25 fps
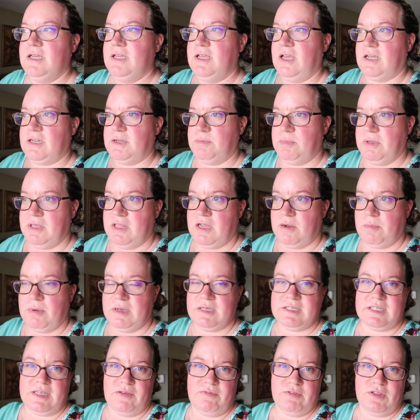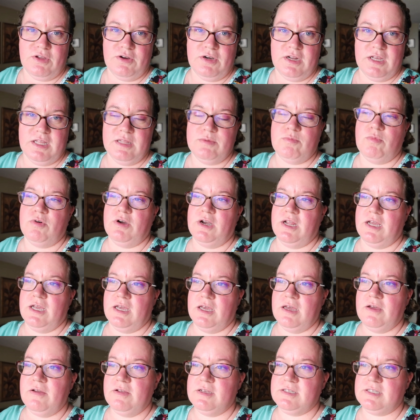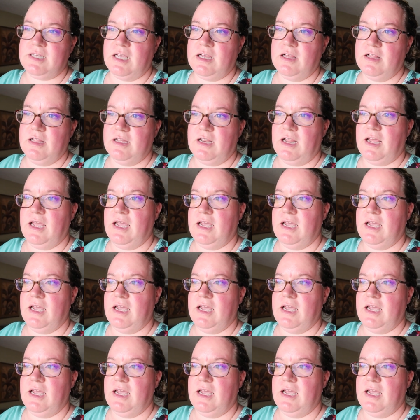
You have to be there by 7.30 in the morning, sail at